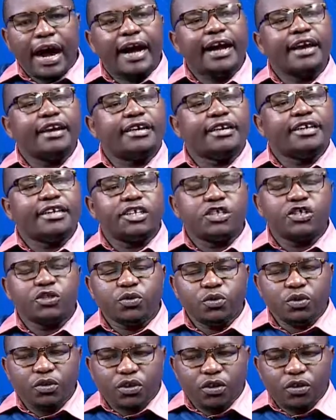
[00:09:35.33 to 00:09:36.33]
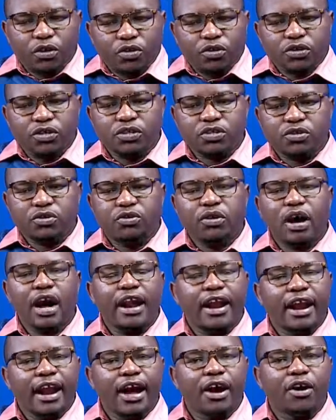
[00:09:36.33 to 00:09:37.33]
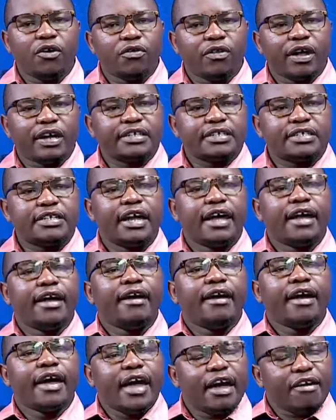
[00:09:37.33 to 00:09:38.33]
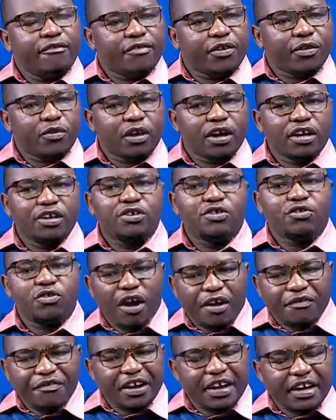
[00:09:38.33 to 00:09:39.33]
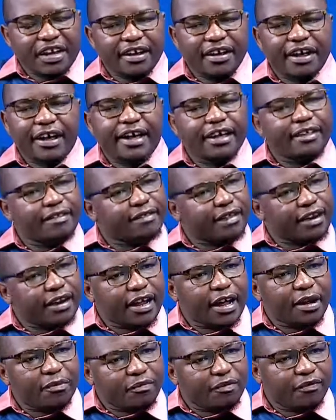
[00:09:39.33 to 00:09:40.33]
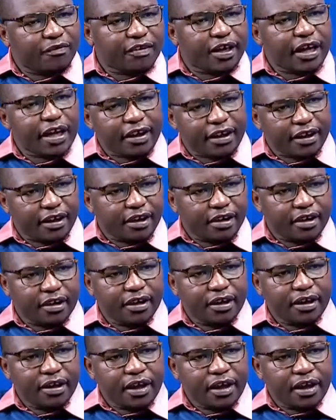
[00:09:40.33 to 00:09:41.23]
and it should also allow that everyone traveling in the name of Kenya,